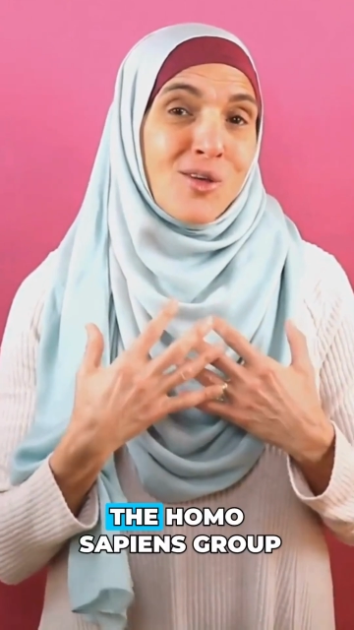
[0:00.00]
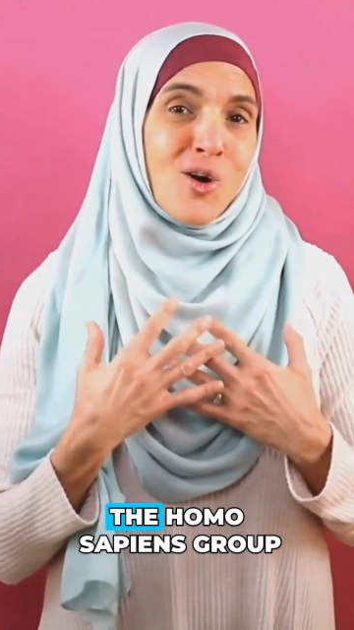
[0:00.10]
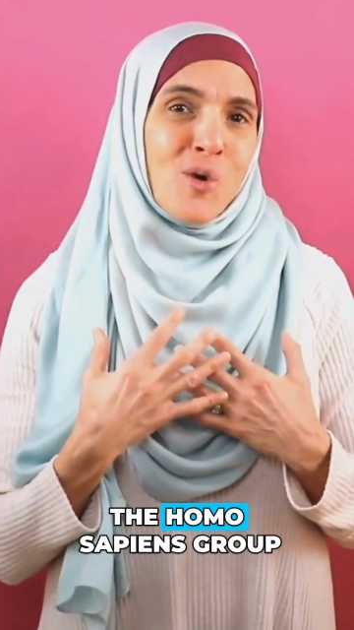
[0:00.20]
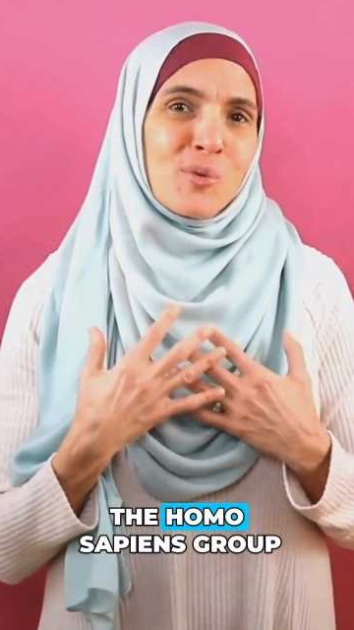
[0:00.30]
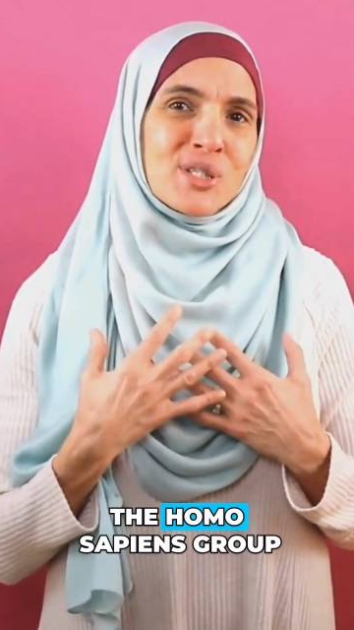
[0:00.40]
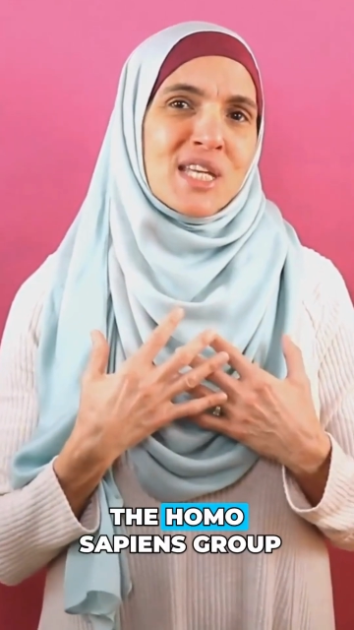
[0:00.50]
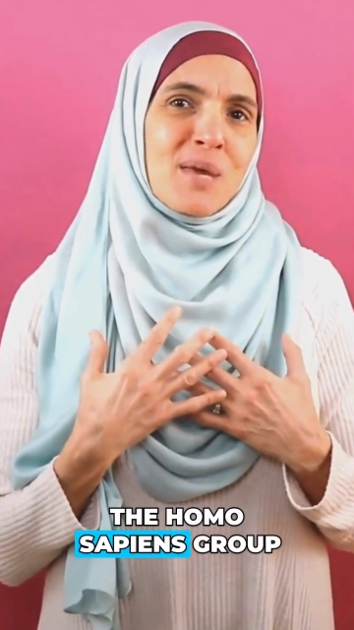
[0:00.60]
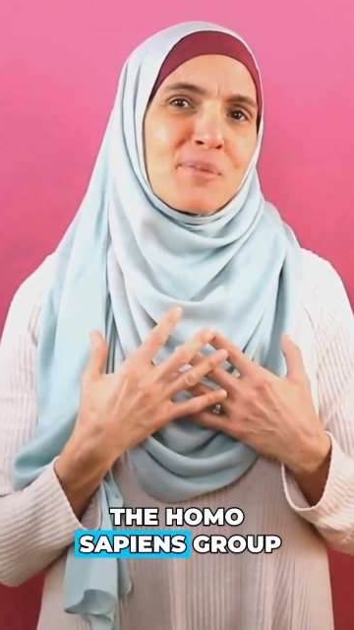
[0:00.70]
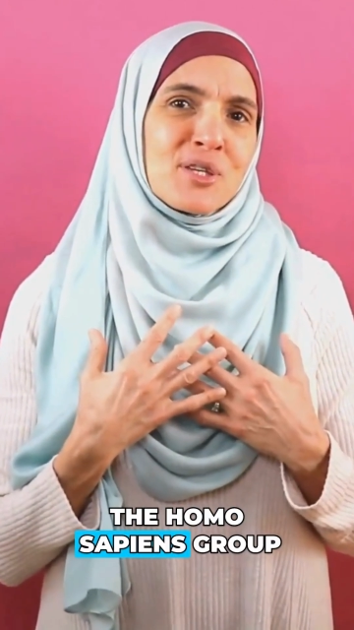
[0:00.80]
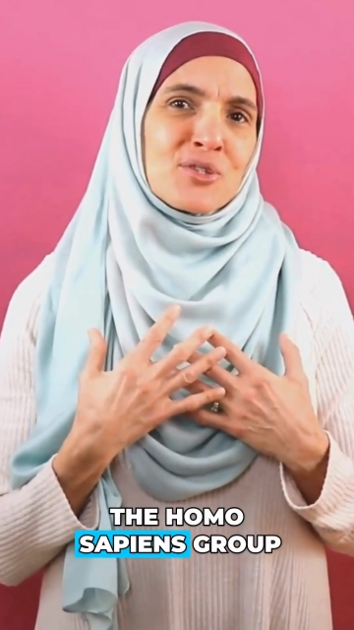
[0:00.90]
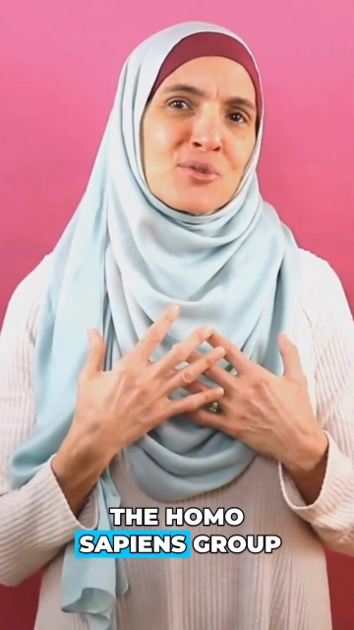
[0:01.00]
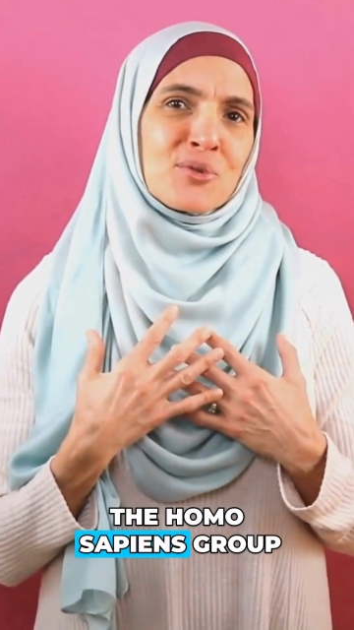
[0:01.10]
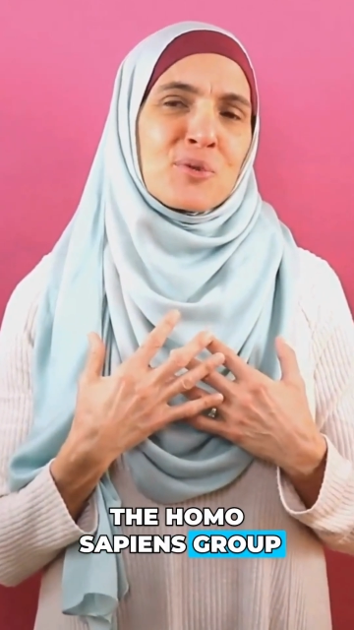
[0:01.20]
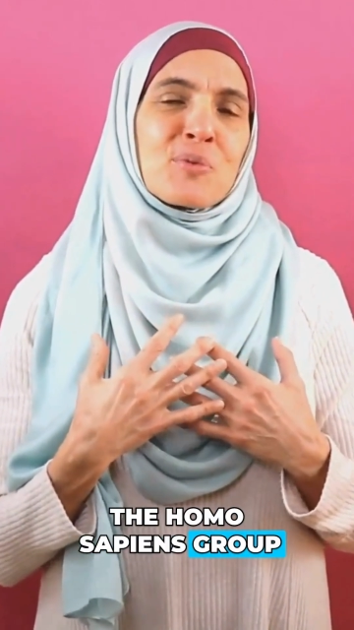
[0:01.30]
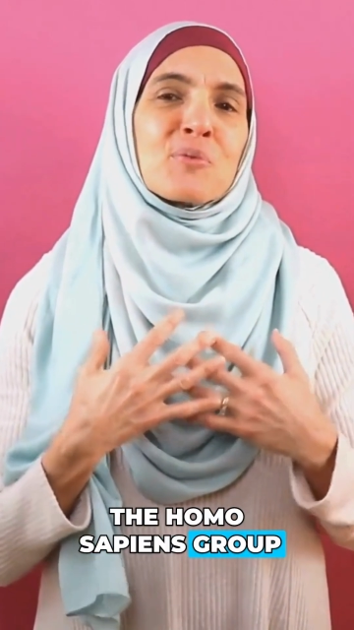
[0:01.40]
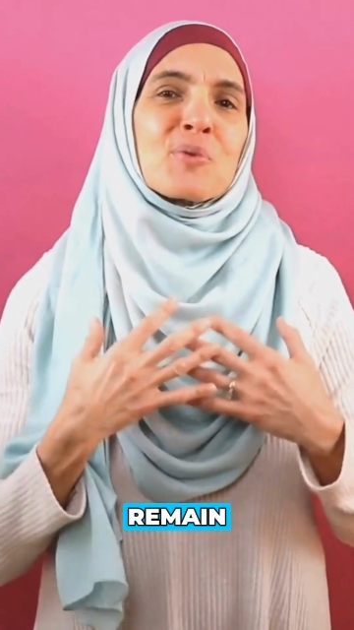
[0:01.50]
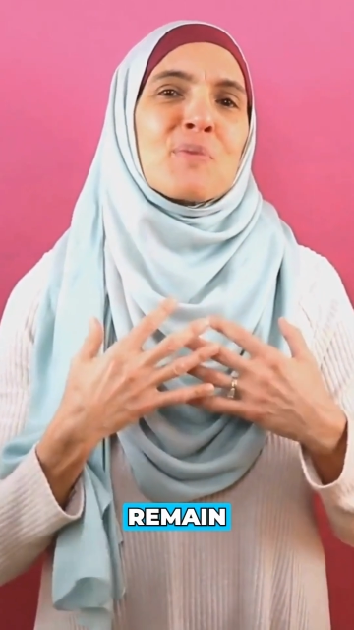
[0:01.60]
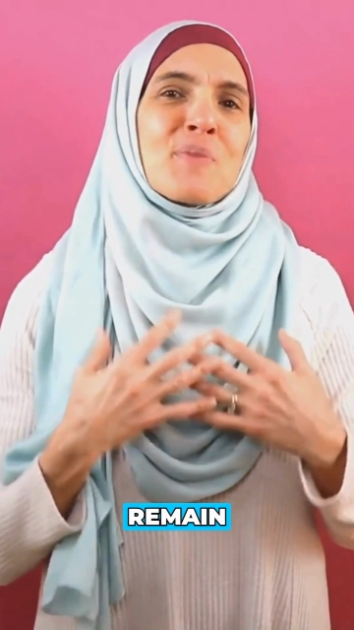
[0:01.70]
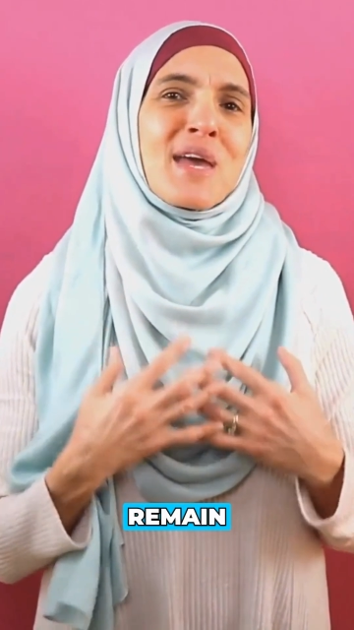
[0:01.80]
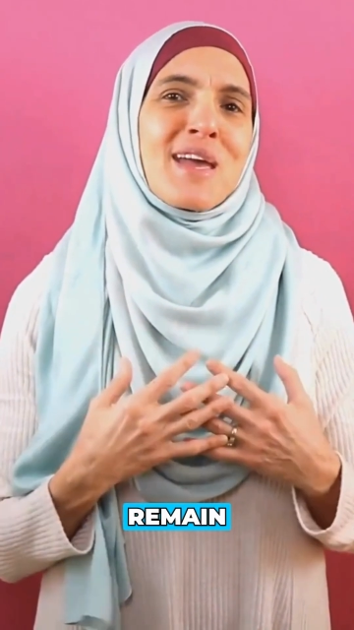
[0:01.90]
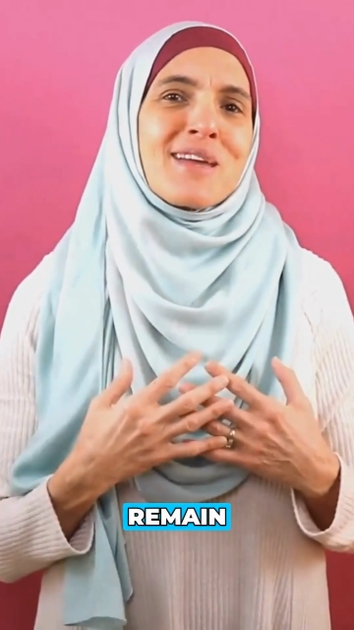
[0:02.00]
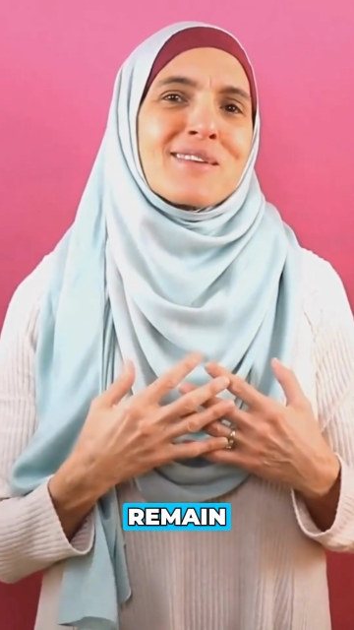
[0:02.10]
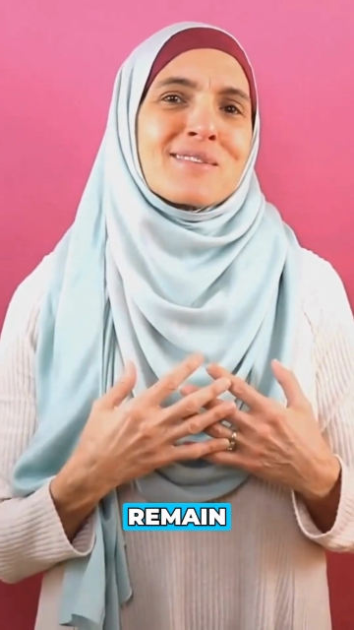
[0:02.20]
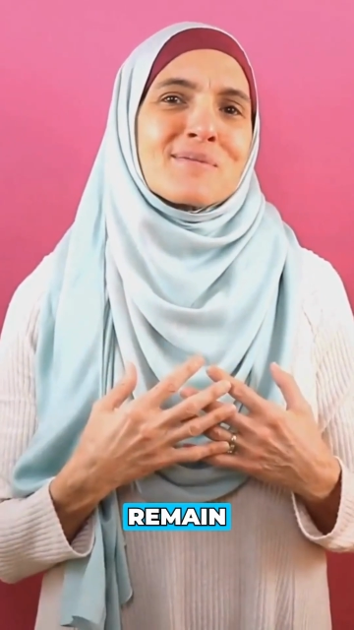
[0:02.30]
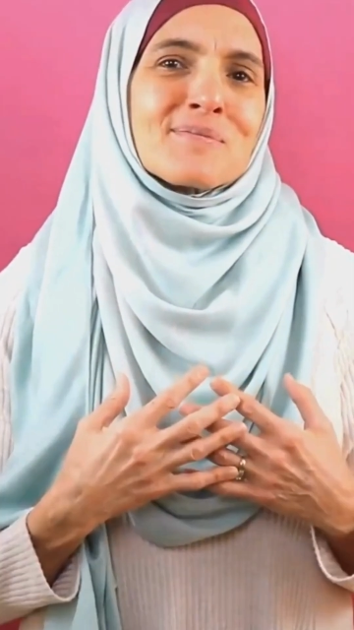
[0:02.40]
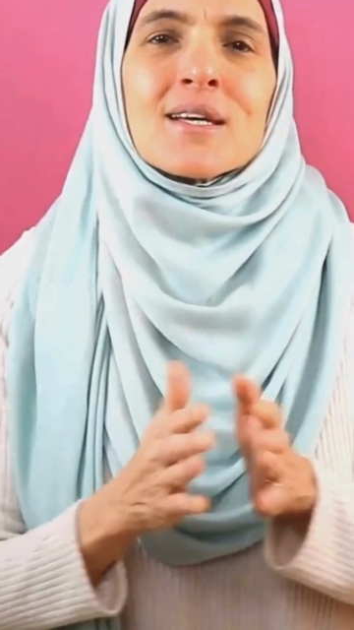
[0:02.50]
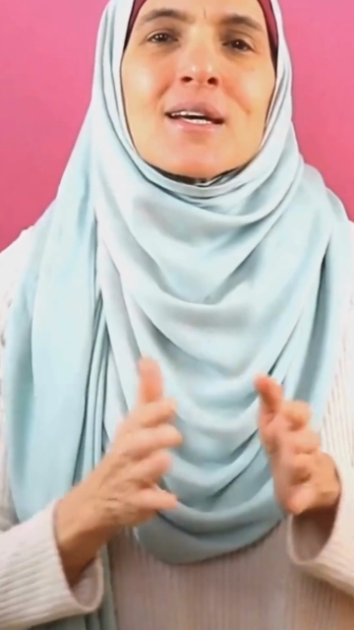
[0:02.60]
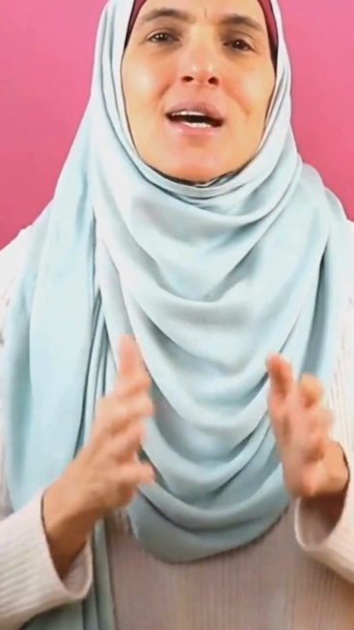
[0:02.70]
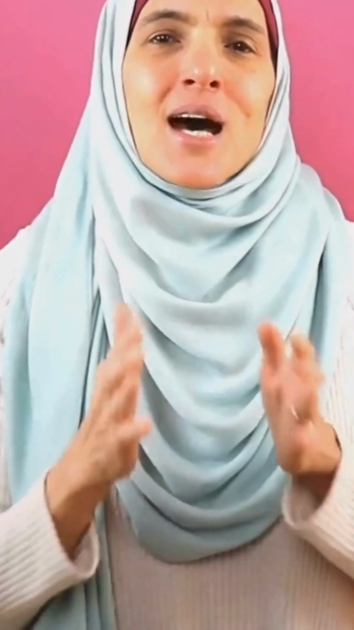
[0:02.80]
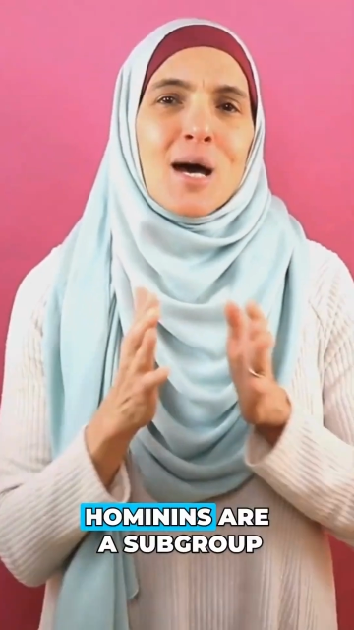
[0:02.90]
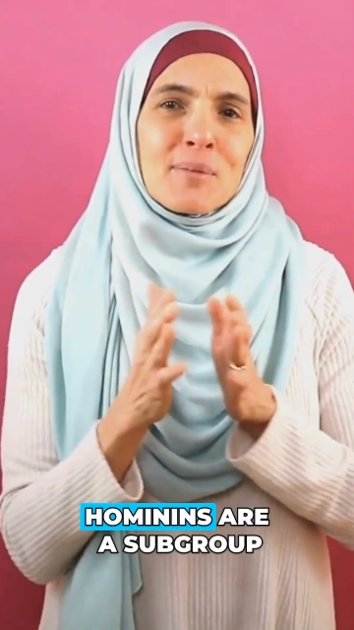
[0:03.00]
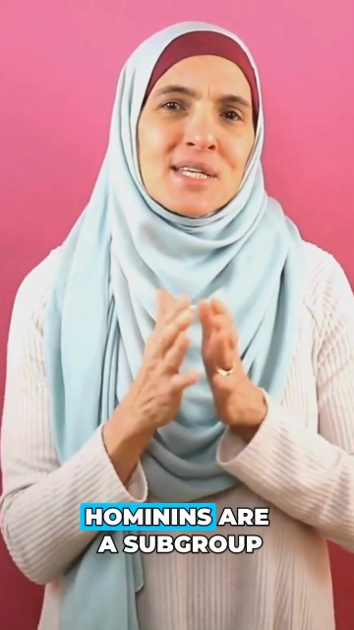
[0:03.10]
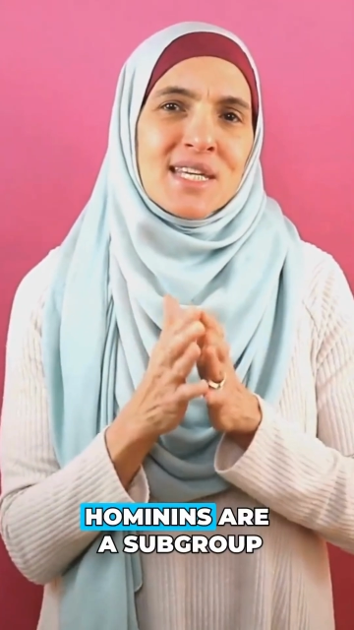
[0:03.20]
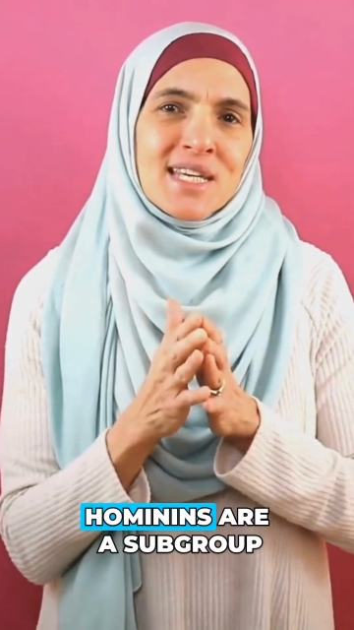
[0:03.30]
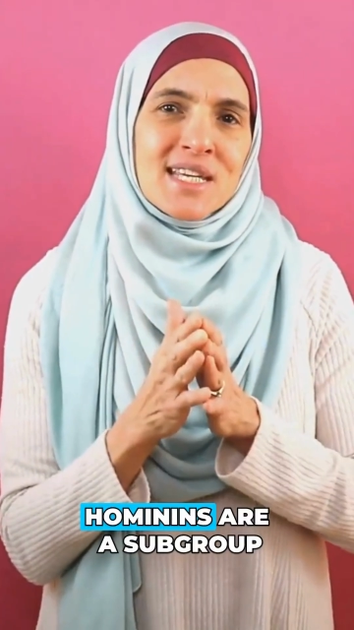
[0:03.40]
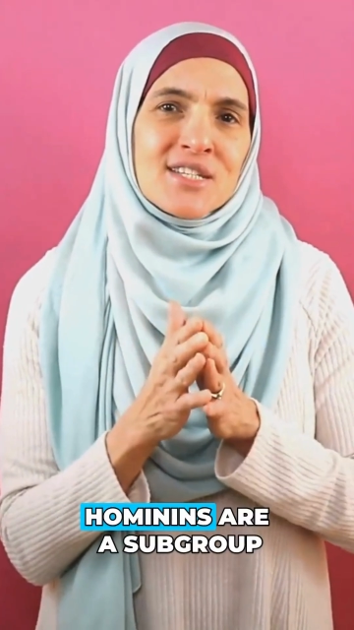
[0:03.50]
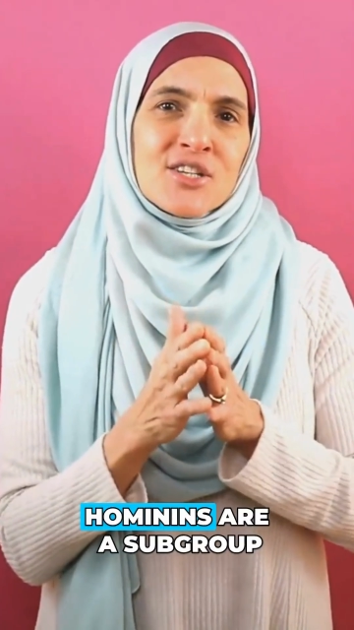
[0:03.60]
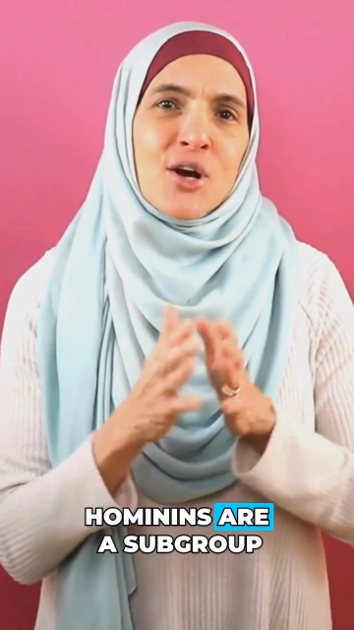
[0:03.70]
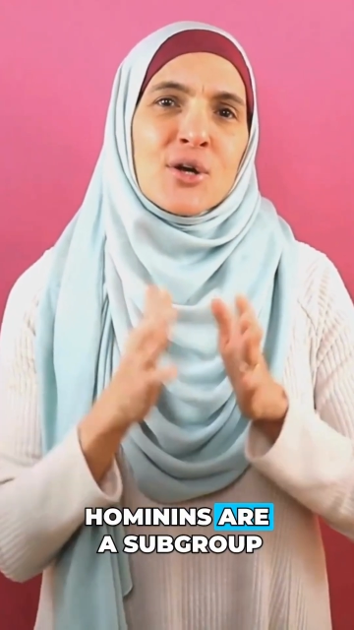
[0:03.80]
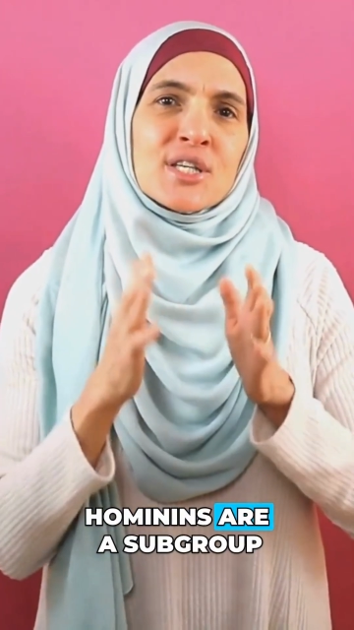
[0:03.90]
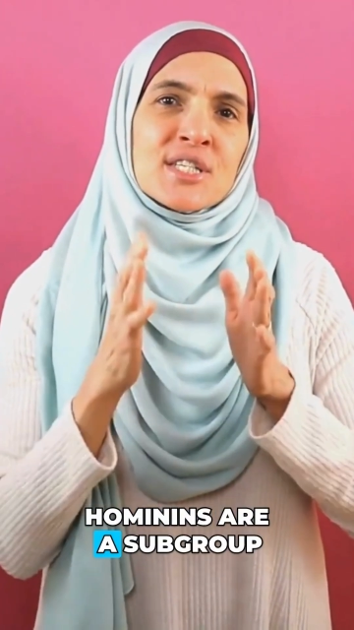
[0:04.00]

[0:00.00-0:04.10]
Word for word: the Homo sapiens group, remain. Hominins are a